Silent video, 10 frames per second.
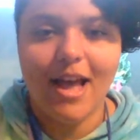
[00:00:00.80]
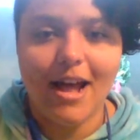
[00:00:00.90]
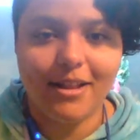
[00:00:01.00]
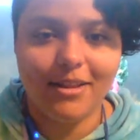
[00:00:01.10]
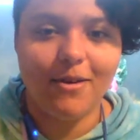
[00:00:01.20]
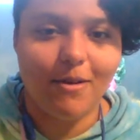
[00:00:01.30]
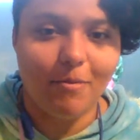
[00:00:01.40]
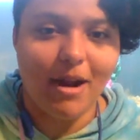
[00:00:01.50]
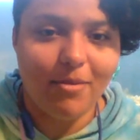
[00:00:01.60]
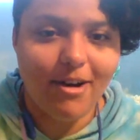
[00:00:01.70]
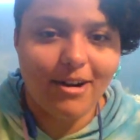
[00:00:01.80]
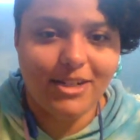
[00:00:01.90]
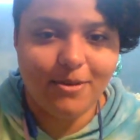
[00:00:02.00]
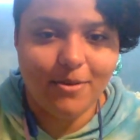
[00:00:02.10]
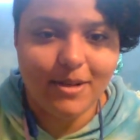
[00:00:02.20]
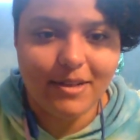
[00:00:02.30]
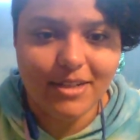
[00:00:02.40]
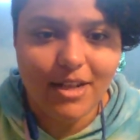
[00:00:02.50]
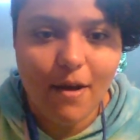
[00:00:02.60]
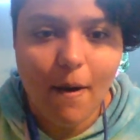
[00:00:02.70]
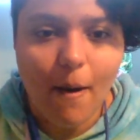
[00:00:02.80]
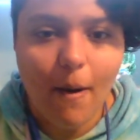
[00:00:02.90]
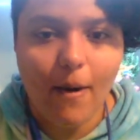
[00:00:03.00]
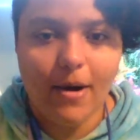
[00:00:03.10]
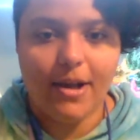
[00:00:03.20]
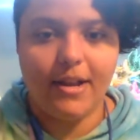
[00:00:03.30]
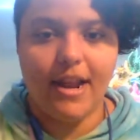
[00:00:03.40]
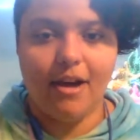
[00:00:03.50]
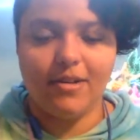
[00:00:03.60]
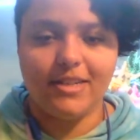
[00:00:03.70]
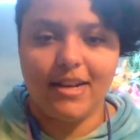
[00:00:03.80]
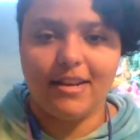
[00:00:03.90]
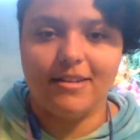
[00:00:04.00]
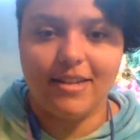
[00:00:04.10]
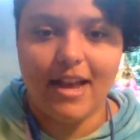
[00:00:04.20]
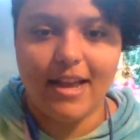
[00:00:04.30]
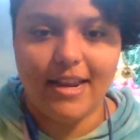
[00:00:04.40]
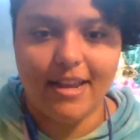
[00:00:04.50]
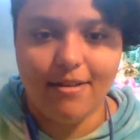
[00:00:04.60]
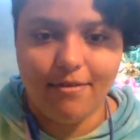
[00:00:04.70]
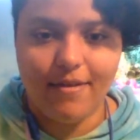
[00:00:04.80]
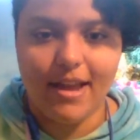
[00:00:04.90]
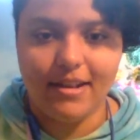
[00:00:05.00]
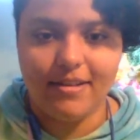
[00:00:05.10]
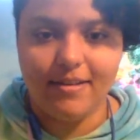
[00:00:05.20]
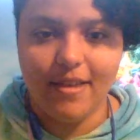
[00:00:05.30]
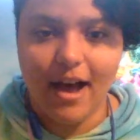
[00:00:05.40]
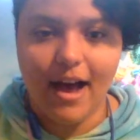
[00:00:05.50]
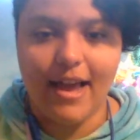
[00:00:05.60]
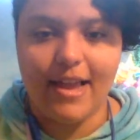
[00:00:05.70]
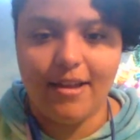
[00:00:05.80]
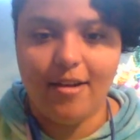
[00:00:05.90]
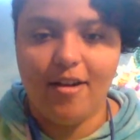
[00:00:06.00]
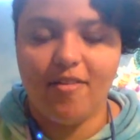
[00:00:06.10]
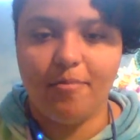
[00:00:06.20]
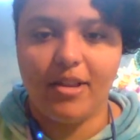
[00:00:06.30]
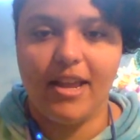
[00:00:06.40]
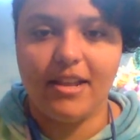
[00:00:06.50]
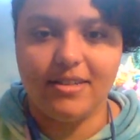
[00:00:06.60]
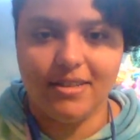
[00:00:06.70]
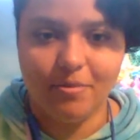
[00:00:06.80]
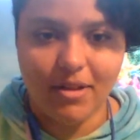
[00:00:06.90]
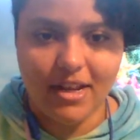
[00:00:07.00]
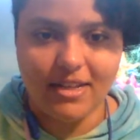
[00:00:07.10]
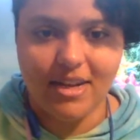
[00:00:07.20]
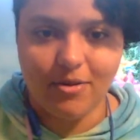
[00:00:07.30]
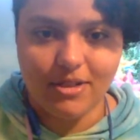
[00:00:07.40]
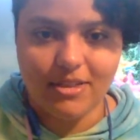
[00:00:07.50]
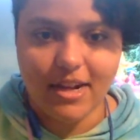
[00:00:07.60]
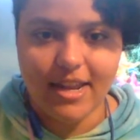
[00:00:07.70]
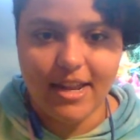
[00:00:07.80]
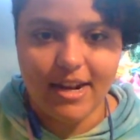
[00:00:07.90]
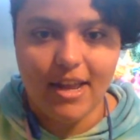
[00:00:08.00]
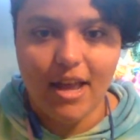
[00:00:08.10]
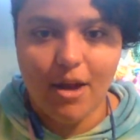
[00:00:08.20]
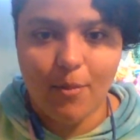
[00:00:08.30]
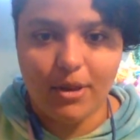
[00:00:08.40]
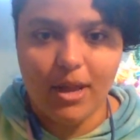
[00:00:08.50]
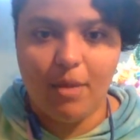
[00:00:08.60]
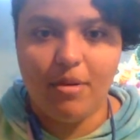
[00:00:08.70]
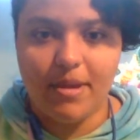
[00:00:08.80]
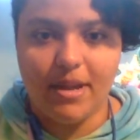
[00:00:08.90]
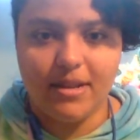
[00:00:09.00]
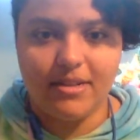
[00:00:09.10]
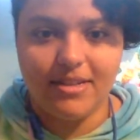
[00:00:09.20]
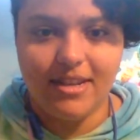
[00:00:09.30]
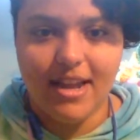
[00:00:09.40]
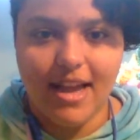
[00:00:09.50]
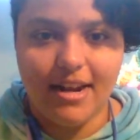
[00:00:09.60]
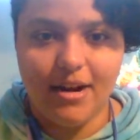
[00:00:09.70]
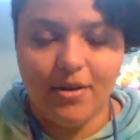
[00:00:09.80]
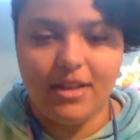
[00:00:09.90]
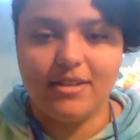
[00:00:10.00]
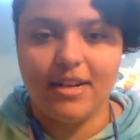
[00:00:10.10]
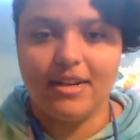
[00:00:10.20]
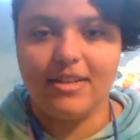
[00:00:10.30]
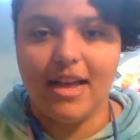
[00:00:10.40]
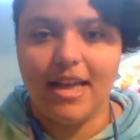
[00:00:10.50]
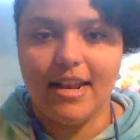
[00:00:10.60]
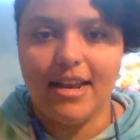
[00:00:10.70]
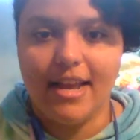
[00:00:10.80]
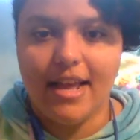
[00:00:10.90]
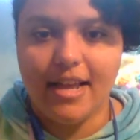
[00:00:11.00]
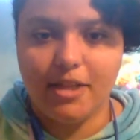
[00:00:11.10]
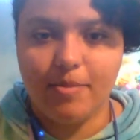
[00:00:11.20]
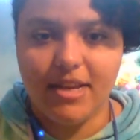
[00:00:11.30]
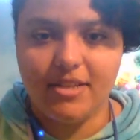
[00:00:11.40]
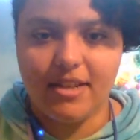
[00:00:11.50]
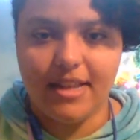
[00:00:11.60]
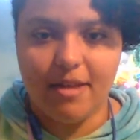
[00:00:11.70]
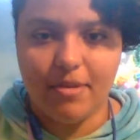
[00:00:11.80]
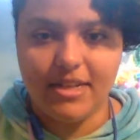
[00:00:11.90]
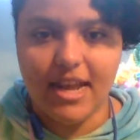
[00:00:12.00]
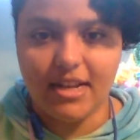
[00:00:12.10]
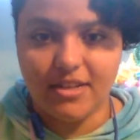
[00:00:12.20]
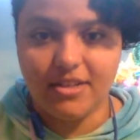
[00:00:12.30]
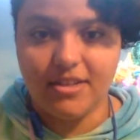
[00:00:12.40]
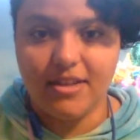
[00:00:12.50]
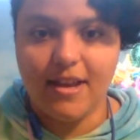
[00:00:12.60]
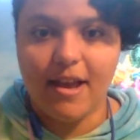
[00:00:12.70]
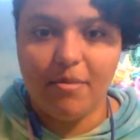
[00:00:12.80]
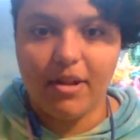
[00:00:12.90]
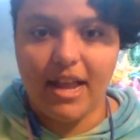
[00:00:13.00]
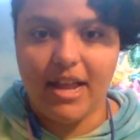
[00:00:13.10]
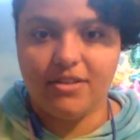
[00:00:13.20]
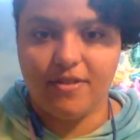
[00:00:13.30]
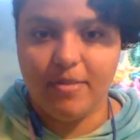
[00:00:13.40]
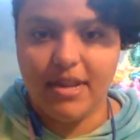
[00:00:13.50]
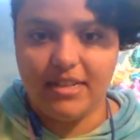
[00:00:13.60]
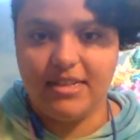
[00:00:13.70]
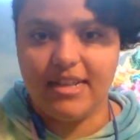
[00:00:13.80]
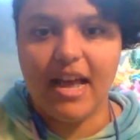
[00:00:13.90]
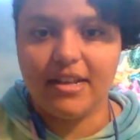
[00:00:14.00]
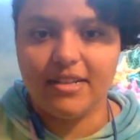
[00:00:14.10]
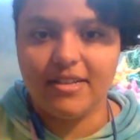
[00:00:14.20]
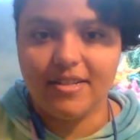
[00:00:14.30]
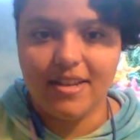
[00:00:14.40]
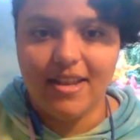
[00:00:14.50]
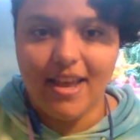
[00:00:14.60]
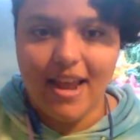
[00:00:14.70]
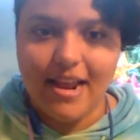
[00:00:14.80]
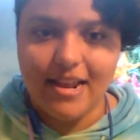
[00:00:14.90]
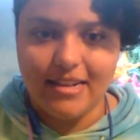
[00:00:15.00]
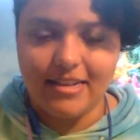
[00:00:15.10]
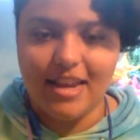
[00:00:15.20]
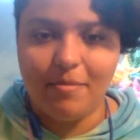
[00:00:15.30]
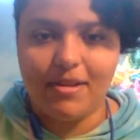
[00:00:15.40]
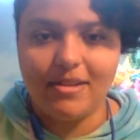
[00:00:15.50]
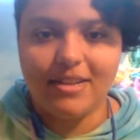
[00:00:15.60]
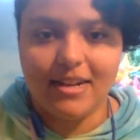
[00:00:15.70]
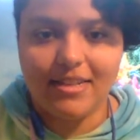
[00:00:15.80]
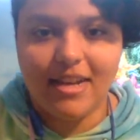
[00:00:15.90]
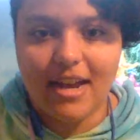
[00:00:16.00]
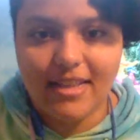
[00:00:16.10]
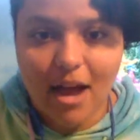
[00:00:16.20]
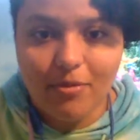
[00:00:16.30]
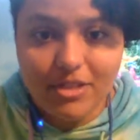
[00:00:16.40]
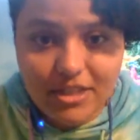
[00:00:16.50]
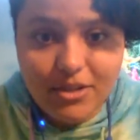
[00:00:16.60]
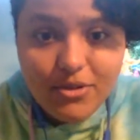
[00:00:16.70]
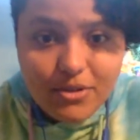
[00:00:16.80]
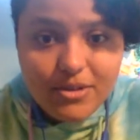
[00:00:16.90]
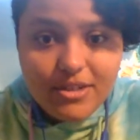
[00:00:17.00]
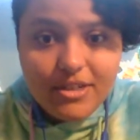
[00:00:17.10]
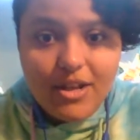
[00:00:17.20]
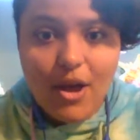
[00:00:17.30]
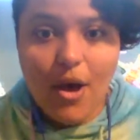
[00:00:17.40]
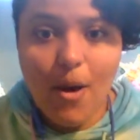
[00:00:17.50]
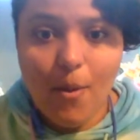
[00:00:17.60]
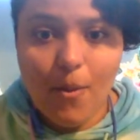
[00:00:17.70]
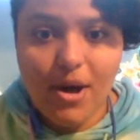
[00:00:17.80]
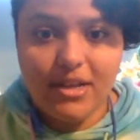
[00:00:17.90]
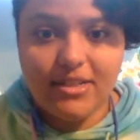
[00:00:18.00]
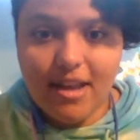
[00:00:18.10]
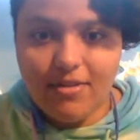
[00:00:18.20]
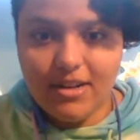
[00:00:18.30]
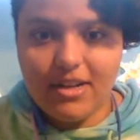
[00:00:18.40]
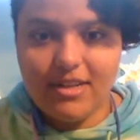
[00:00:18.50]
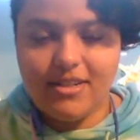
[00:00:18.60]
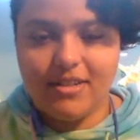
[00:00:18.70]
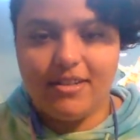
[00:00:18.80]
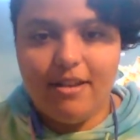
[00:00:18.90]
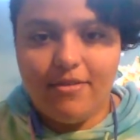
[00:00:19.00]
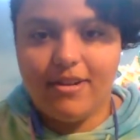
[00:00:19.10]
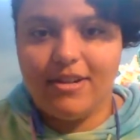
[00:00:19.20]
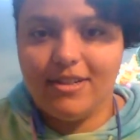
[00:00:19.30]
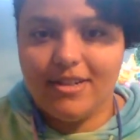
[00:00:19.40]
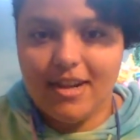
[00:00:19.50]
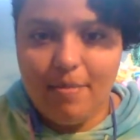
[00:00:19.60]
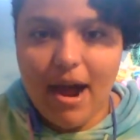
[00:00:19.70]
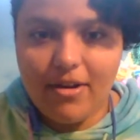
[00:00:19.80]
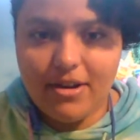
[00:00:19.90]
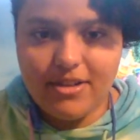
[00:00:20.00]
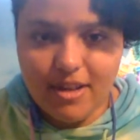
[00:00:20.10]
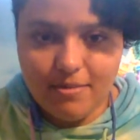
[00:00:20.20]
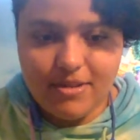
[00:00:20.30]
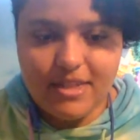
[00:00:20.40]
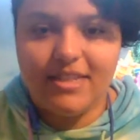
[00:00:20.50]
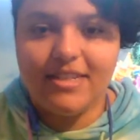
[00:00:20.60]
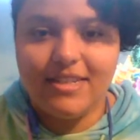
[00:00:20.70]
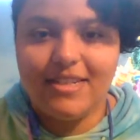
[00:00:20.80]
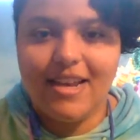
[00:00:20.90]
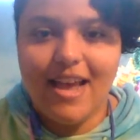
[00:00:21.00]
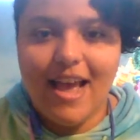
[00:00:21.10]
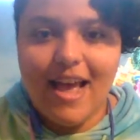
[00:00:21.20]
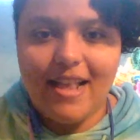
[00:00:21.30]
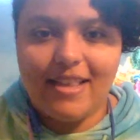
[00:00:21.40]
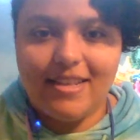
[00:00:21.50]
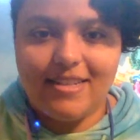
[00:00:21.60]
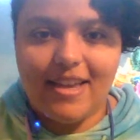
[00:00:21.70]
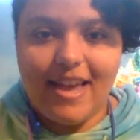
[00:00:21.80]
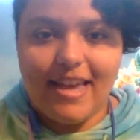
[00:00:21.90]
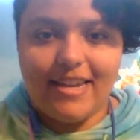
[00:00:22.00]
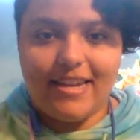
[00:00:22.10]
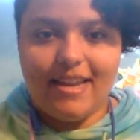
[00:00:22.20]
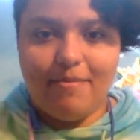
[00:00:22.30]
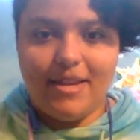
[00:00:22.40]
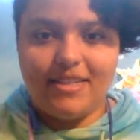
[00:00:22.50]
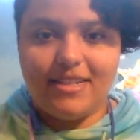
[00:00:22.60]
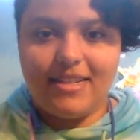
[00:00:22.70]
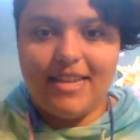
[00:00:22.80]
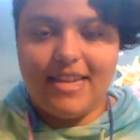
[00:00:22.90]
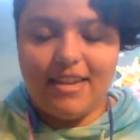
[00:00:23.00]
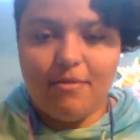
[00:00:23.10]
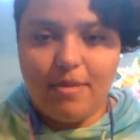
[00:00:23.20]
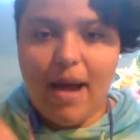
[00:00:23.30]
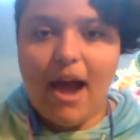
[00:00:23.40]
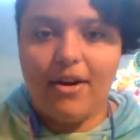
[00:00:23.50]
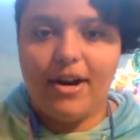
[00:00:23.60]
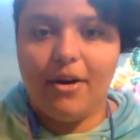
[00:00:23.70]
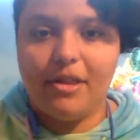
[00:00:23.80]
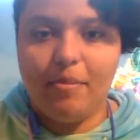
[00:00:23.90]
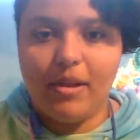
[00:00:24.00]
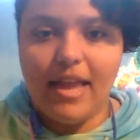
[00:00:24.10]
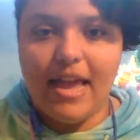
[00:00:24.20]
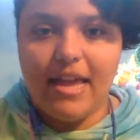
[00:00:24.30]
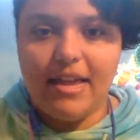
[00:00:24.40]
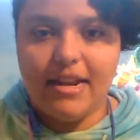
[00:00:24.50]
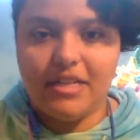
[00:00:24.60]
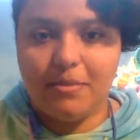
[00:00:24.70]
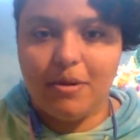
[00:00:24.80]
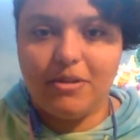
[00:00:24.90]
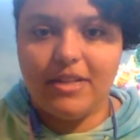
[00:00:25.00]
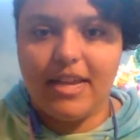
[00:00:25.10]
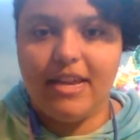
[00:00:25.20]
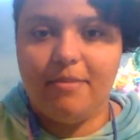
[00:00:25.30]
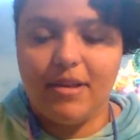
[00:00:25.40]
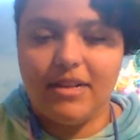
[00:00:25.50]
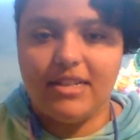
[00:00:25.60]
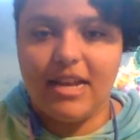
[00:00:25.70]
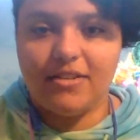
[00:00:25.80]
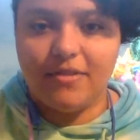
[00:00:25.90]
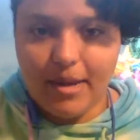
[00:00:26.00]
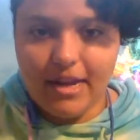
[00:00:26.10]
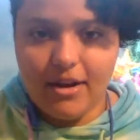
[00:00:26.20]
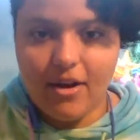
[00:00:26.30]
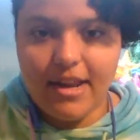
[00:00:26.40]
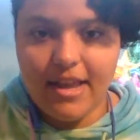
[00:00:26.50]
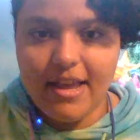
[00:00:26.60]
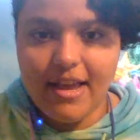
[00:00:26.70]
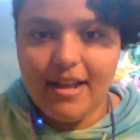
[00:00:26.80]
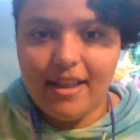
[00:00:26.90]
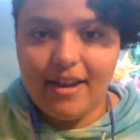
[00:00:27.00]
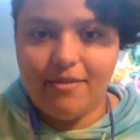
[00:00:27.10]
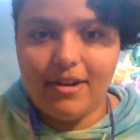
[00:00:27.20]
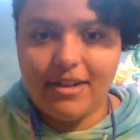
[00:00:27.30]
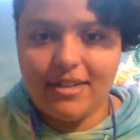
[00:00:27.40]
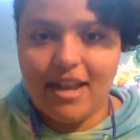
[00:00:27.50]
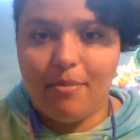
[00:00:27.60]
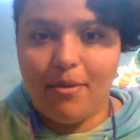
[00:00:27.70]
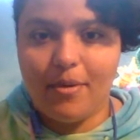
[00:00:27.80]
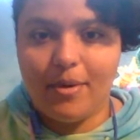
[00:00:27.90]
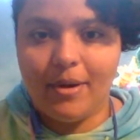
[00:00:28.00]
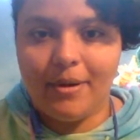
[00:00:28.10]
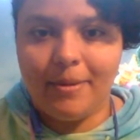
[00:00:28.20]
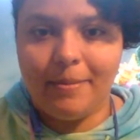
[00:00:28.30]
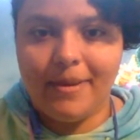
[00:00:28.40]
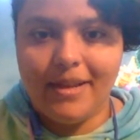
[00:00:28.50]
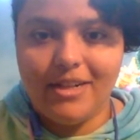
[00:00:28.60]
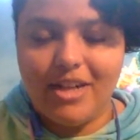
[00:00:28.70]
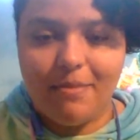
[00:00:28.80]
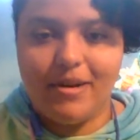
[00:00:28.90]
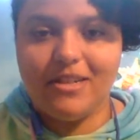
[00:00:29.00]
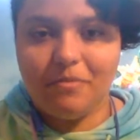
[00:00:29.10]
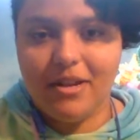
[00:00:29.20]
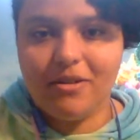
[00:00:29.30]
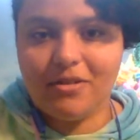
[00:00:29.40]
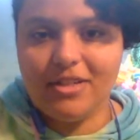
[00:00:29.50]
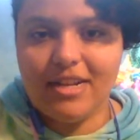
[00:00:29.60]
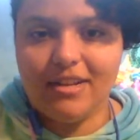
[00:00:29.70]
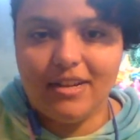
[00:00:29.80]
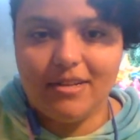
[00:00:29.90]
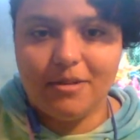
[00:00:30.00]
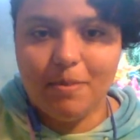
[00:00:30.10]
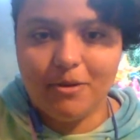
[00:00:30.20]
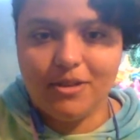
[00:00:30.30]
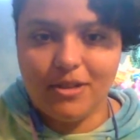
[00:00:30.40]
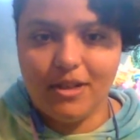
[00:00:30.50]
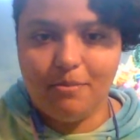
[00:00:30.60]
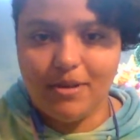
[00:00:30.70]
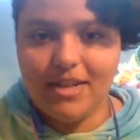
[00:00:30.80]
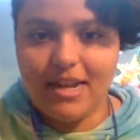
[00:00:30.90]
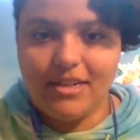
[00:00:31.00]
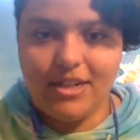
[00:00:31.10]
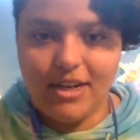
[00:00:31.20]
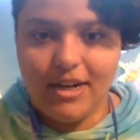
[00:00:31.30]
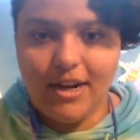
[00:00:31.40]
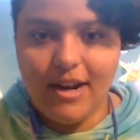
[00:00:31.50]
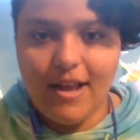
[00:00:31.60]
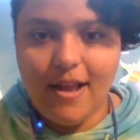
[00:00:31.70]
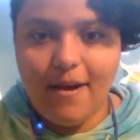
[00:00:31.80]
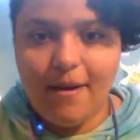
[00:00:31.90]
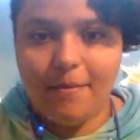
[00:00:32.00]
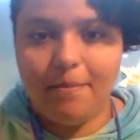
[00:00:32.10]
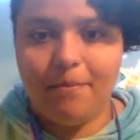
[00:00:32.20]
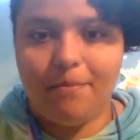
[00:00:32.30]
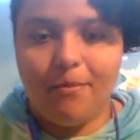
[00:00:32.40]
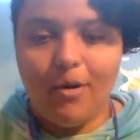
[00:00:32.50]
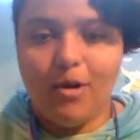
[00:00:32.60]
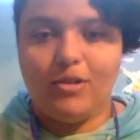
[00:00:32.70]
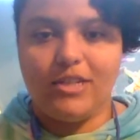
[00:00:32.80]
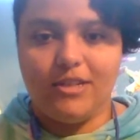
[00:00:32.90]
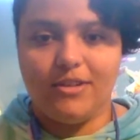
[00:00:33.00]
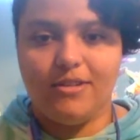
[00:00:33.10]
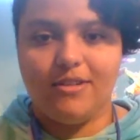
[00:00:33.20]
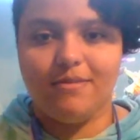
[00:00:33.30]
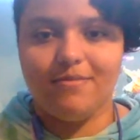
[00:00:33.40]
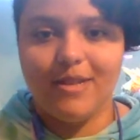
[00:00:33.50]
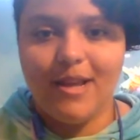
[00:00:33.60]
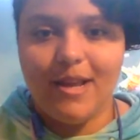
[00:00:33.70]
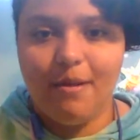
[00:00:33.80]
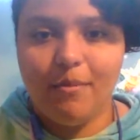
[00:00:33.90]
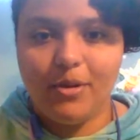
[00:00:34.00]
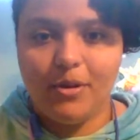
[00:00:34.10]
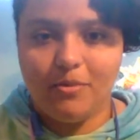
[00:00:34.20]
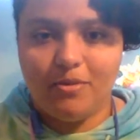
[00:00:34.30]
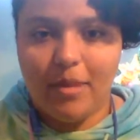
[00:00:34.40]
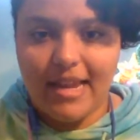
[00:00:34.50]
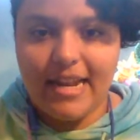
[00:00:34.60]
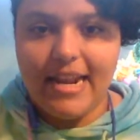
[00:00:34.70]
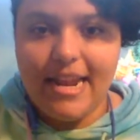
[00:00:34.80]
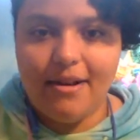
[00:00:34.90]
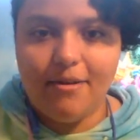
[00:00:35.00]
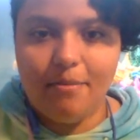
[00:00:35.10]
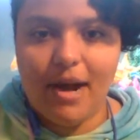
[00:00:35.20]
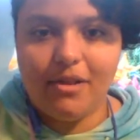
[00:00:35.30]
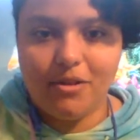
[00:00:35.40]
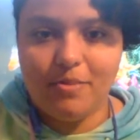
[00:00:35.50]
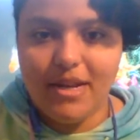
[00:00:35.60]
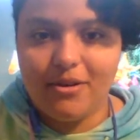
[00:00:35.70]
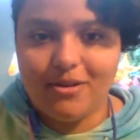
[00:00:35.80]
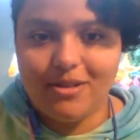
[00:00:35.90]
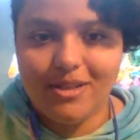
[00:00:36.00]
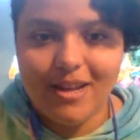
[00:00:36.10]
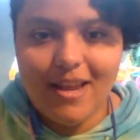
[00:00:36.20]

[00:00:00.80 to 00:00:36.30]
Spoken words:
Hello, my project was on how insecticide can affect the height of plants, and the plants that were studied were llama beans. And you know that insecticide is basically, it protects plants from insects, and the type of insecticide that was used was Seven Dust, and Seven Dust is like a powdered substance that's like, it basically, you powder it on the plant and it's supposed to keep insects from getting on it. Like for example, Japanese beetles, and it's supposed to protect your roses blooms from like getting eaten by those beetles.